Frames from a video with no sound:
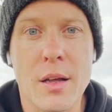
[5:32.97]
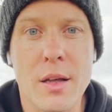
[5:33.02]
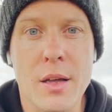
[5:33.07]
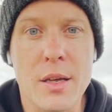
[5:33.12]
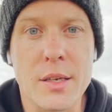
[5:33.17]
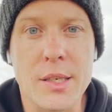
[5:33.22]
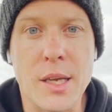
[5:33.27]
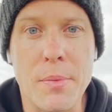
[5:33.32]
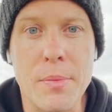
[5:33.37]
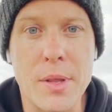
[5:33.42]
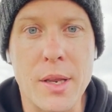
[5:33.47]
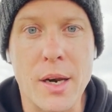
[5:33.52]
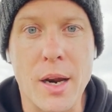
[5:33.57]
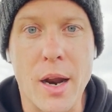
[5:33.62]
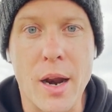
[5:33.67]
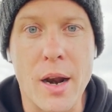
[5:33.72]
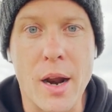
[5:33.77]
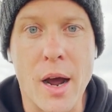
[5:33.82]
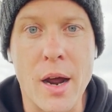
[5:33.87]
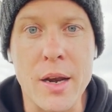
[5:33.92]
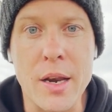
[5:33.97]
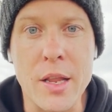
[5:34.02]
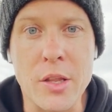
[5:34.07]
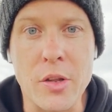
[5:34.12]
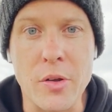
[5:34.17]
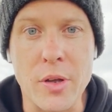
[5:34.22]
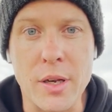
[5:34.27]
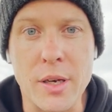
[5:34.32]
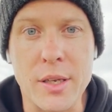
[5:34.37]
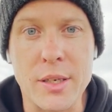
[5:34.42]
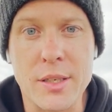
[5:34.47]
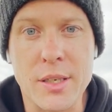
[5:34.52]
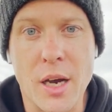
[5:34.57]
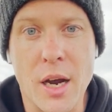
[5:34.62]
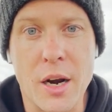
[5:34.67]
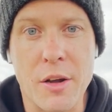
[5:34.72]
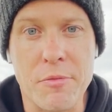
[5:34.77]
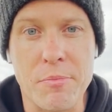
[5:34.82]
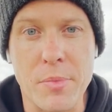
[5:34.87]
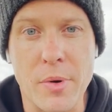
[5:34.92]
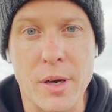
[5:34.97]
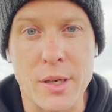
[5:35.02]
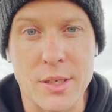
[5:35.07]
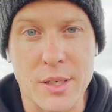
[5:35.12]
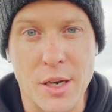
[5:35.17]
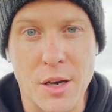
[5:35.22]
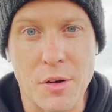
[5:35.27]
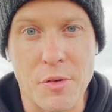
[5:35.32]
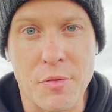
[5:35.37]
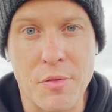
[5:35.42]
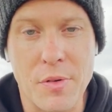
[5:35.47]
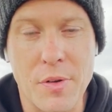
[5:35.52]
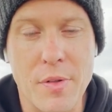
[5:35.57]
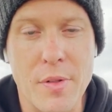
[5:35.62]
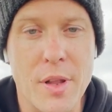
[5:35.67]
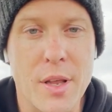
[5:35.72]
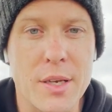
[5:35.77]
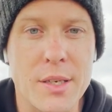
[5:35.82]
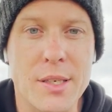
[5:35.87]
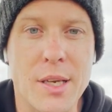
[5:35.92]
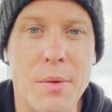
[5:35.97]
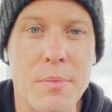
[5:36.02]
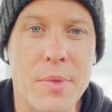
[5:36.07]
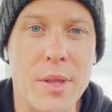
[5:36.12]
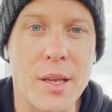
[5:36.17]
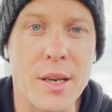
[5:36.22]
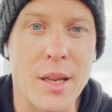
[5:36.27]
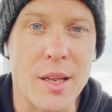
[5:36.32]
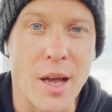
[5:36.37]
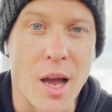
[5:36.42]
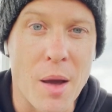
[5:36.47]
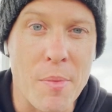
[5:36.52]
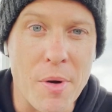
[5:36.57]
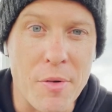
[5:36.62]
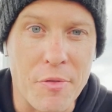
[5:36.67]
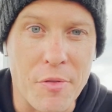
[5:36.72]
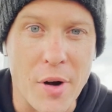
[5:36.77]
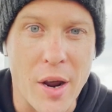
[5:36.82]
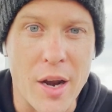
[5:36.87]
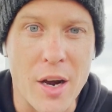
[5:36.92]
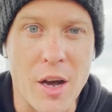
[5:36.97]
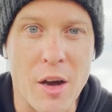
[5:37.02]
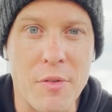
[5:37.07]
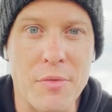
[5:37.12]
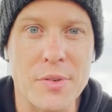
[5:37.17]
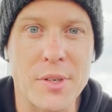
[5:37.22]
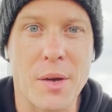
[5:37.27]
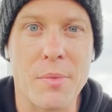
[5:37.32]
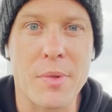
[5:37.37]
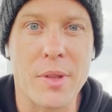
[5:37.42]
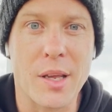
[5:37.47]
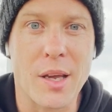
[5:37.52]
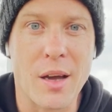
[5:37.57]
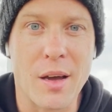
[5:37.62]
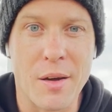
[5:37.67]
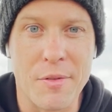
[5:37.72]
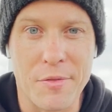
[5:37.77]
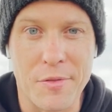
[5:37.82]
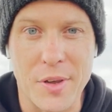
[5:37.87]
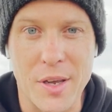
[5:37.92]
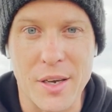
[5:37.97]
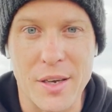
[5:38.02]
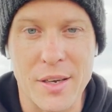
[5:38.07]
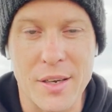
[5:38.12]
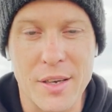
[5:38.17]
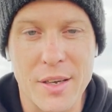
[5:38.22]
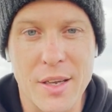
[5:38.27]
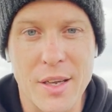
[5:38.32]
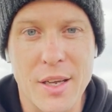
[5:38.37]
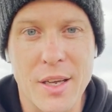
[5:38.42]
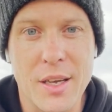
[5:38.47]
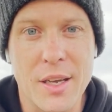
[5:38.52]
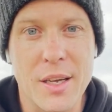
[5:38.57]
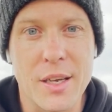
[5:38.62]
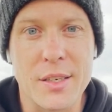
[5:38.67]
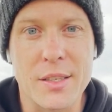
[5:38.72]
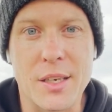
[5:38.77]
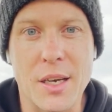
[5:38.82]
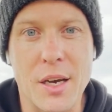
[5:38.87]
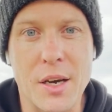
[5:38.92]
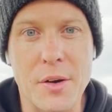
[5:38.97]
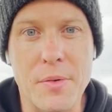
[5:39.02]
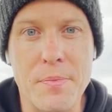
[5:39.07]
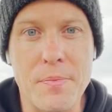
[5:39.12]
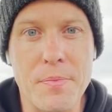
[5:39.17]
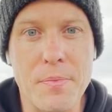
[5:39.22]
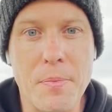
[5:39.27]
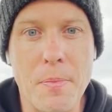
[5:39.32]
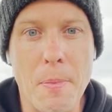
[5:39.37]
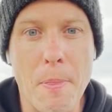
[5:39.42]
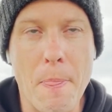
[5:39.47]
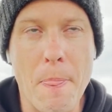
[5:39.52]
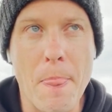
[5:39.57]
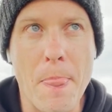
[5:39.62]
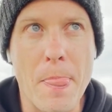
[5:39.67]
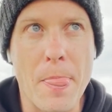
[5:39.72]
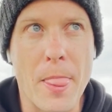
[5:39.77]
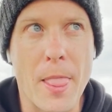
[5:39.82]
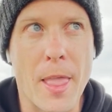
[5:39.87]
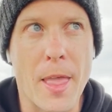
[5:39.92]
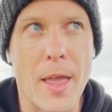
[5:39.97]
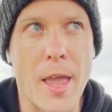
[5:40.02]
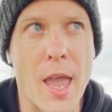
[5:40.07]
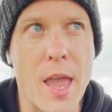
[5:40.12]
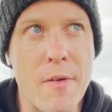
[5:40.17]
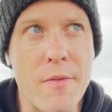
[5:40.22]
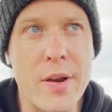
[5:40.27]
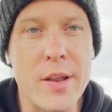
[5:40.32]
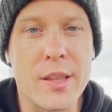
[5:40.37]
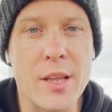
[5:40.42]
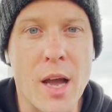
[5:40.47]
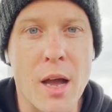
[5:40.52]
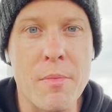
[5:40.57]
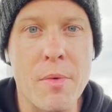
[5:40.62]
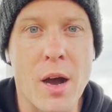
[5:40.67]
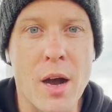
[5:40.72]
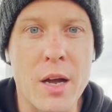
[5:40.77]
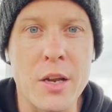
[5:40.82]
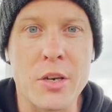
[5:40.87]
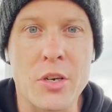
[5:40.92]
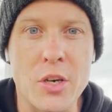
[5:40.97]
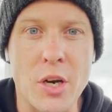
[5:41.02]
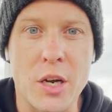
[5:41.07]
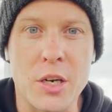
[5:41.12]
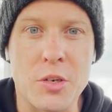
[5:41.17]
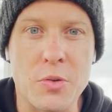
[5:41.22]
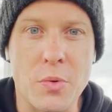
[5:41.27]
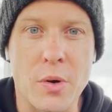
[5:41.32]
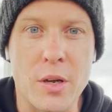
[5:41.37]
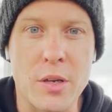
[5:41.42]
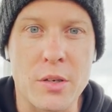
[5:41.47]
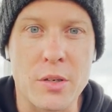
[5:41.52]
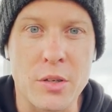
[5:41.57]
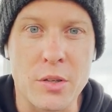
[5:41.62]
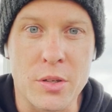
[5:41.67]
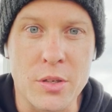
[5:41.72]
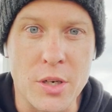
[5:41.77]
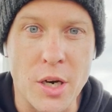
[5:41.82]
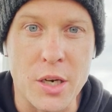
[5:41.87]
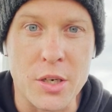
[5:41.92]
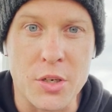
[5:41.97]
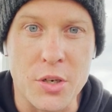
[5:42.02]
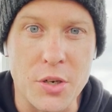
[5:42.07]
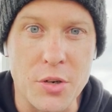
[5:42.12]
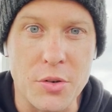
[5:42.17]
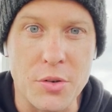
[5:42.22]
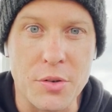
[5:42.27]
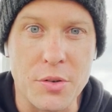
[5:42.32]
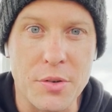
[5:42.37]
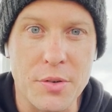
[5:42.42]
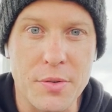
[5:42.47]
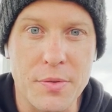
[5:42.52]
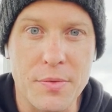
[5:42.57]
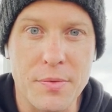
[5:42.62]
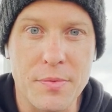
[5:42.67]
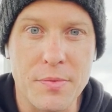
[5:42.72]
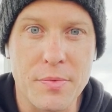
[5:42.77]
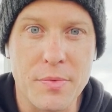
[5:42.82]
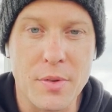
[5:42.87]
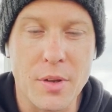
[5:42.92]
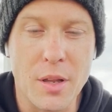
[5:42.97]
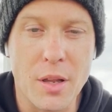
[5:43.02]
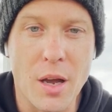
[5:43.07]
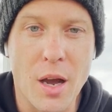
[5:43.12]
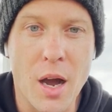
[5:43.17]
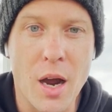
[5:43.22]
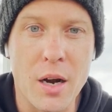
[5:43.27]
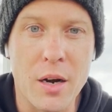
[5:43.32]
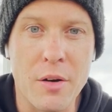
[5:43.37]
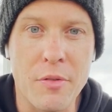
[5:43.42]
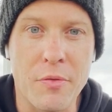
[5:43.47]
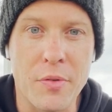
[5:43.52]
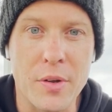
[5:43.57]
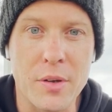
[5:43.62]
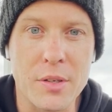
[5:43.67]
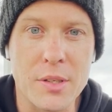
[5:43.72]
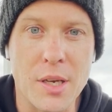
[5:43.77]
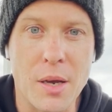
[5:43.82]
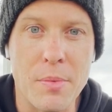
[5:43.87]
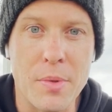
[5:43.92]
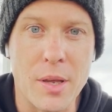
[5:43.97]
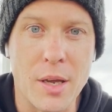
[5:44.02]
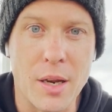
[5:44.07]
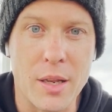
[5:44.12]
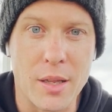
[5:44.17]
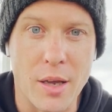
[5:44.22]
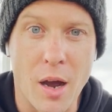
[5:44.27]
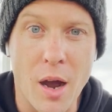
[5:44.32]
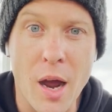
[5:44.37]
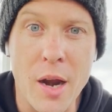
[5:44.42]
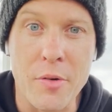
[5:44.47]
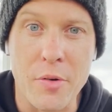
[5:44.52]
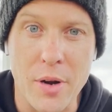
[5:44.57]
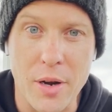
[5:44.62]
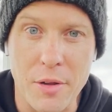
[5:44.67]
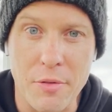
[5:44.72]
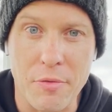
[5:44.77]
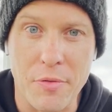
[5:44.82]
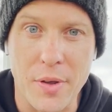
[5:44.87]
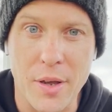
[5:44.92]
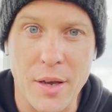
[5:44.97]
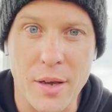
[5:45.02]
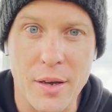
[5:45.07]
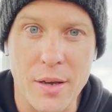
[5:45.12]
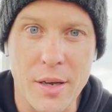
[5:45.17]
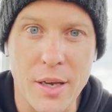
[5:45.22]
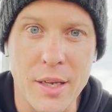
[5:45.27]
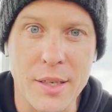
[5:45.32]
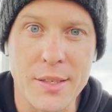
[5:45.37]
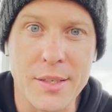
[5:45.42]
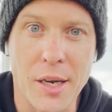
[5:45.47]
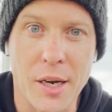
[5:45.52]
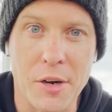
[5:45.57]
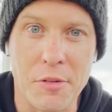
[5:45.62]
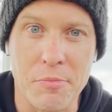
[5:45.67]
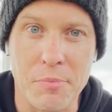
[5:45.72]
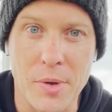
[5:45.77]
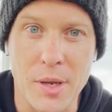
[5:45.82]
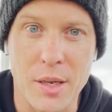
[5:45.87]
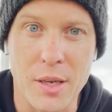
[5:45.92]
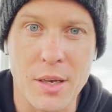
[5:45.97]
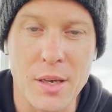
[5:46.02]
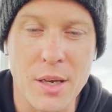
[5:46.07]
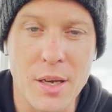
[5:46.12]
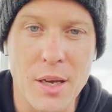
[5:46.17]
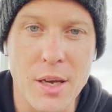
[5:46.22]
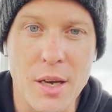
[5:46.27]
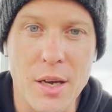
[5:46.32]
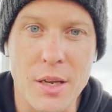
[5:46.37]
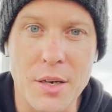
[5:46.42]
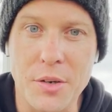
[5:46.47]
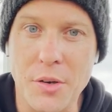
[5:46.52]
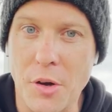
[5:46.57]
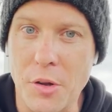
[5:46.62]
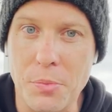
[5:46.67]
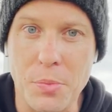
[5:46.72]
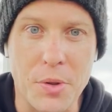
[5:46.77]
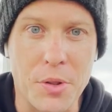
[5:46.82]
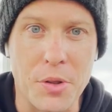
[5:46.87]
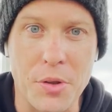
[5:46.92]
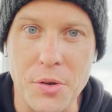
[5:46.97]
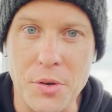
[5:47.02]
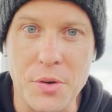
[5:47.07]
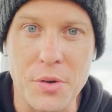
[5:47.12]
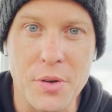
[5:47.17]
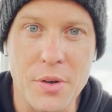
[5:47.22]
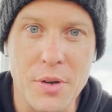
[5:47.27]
something I need to heal inside of myself, something that I'm afraid of, something I fear. So every time I judge you, I reveal something that I really fear inside of me, not with you.